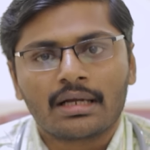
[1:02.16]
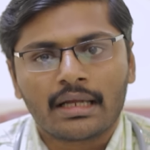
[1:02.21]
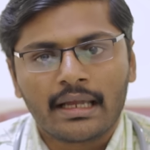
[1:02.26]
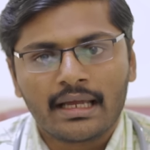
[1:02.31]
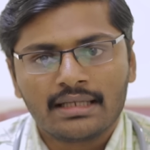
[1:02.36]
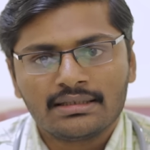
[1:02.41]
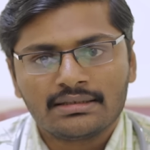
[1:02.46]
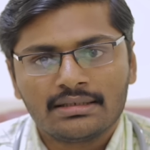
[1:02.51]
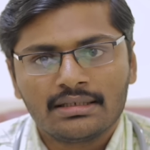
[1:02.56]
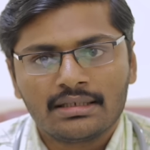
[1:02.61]

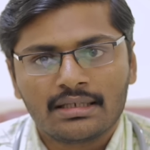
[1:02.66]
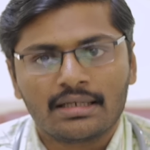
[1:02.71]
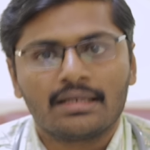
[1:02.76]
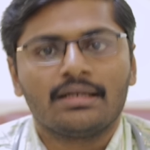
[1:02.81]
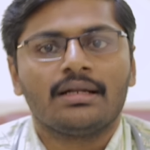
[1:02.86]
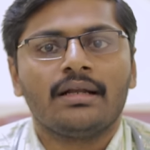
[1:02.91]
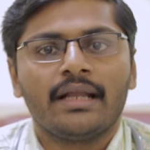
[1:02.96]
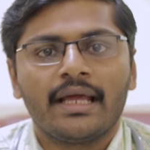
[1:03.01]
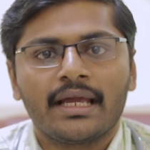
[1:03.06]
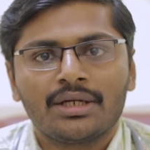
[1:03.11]
cancer
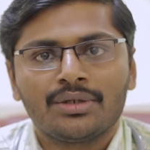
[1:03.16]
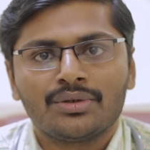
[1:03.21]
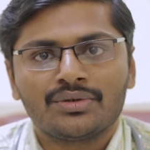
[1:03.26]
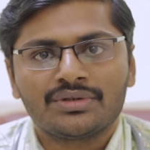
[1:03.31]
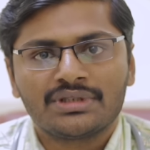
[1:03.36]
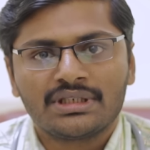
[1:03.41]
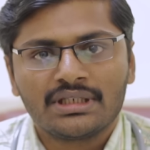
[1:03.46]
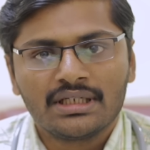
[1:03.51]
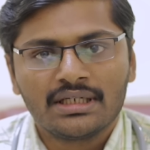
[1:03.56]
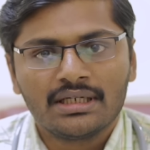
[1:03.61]

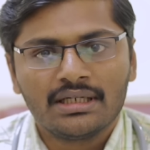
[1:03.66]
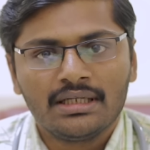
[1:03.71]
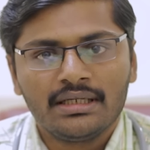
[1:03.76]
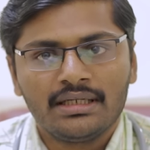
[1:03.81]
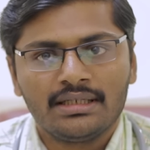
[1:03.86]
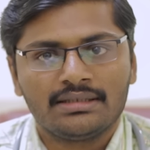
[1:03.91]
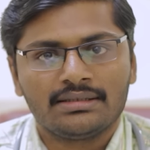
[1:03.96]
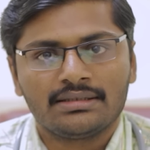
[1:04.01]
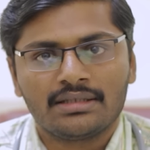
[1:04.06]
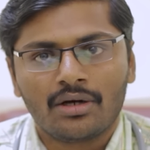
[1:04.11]
diagnosed
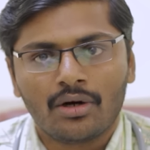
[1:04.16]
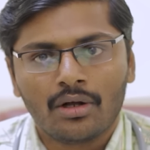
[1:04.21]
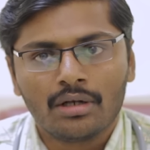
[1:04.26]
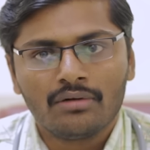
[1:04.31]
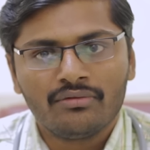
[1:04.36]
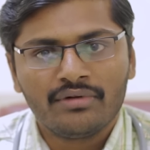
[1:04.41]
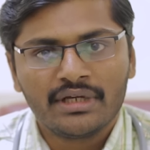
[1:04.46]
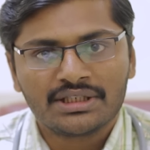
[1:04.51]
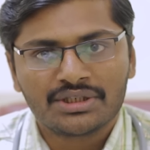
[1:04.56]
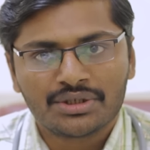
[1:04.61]
early is
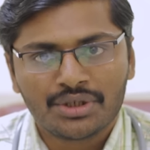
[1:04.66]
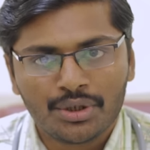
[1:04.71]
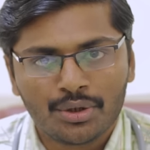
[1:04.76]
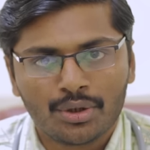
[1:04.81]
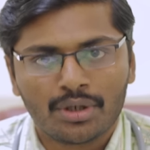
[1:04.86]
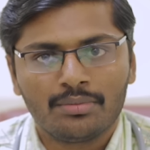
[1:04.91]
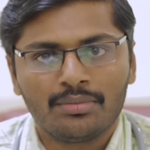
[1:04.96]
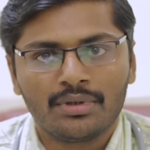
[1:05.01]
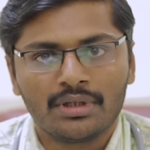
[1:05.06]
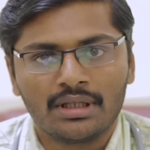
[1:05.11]
always
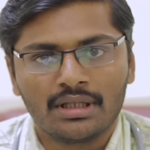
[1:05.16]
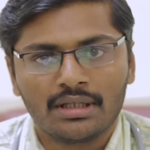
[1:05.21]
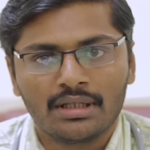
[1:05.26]
curable.